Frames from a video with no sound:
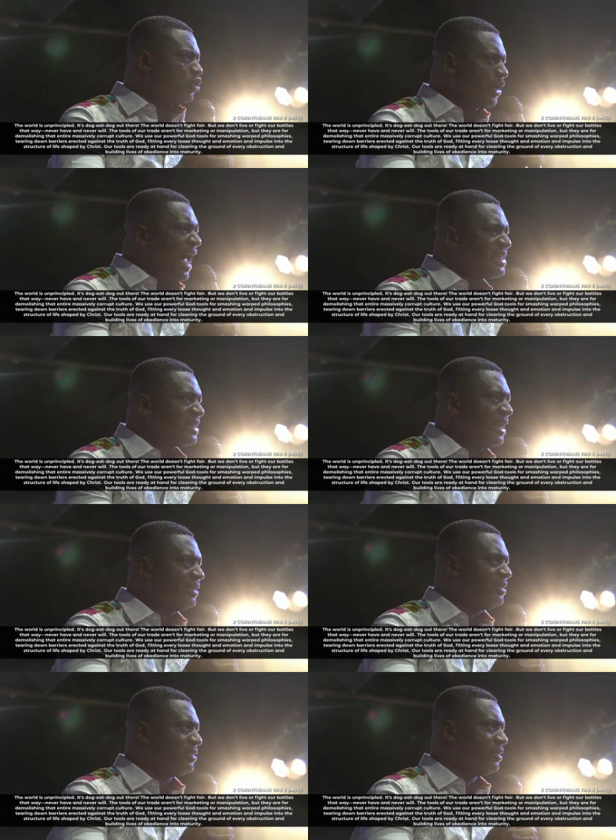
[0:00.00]
trusted,
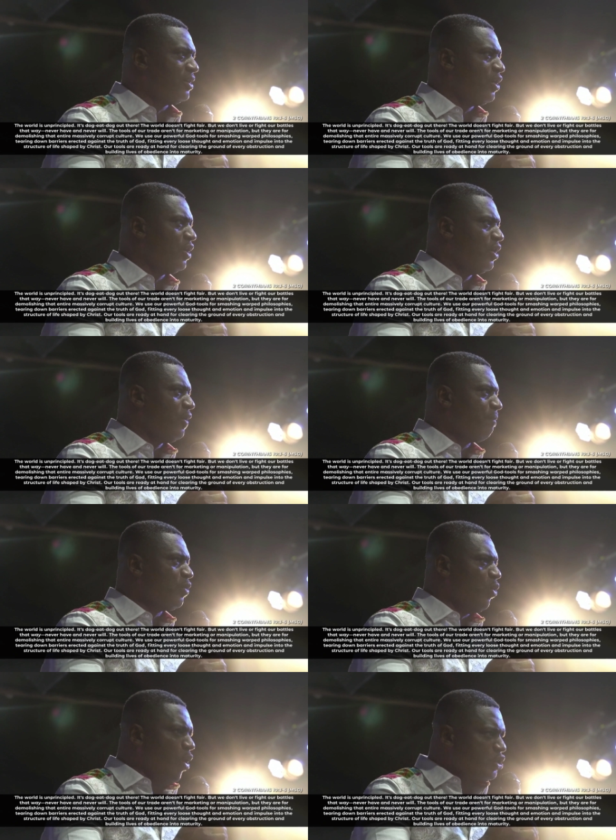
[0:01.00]

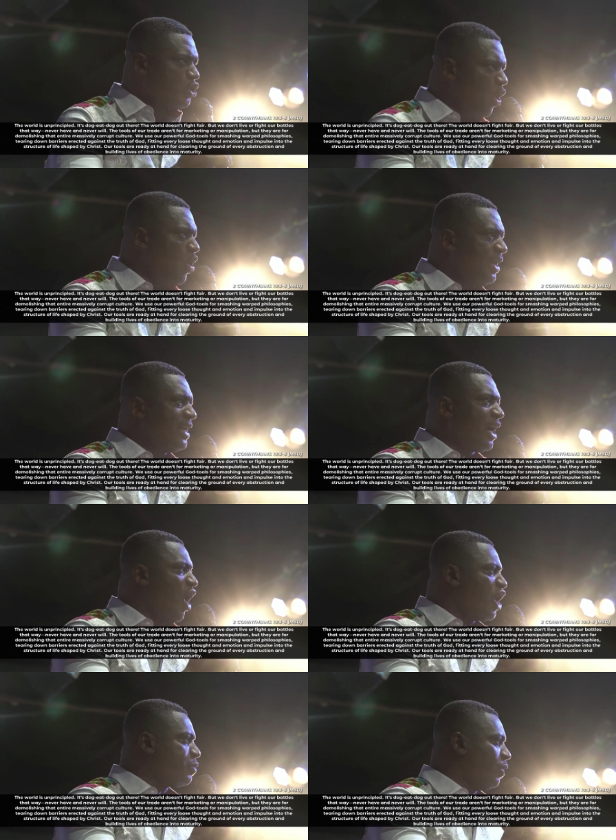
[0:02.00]
who stood in the
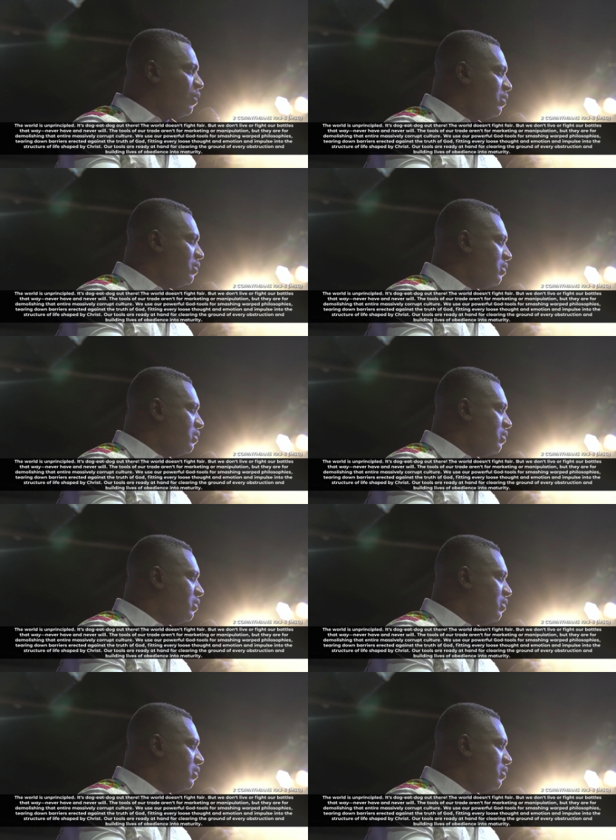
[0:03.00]
gospel,